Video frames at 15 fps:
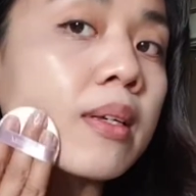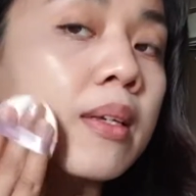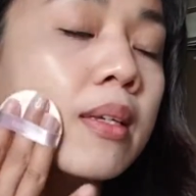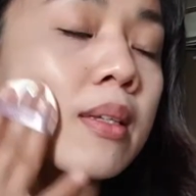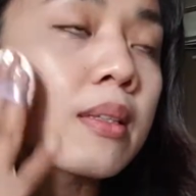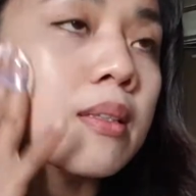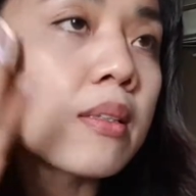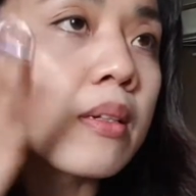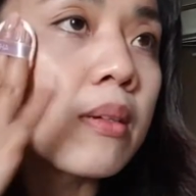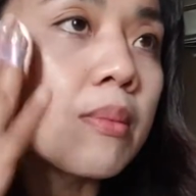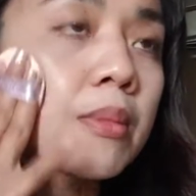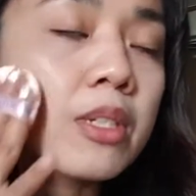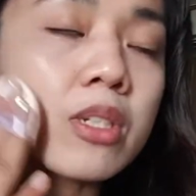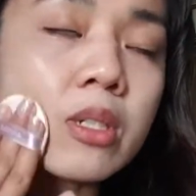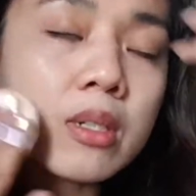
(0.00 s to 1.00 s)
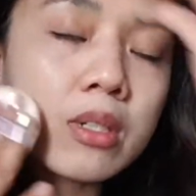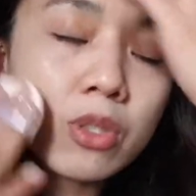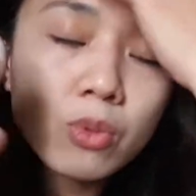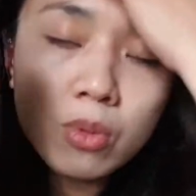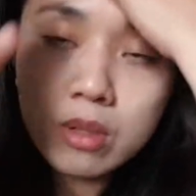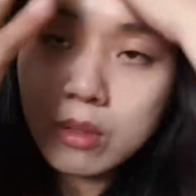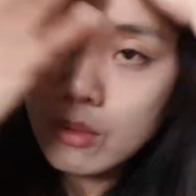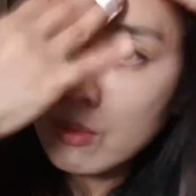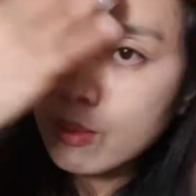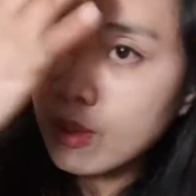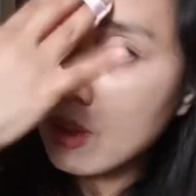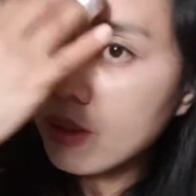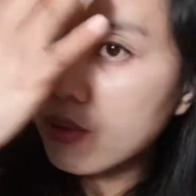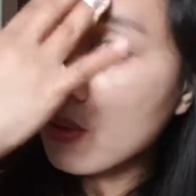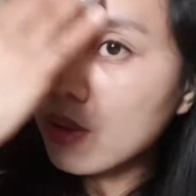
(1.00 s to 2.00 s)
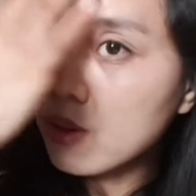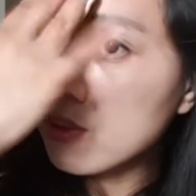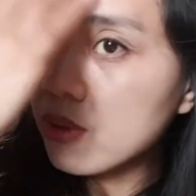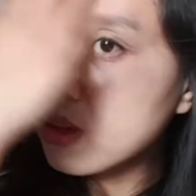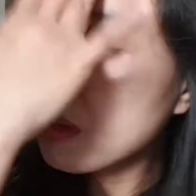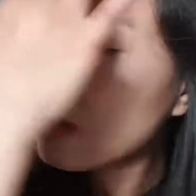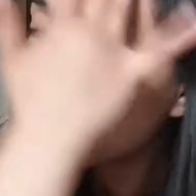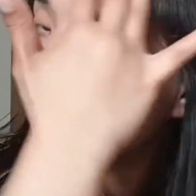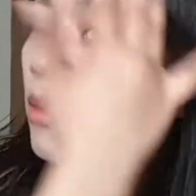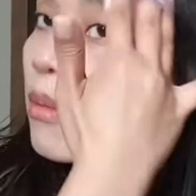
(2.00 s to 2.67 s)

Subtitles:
and Missha is one of my favorite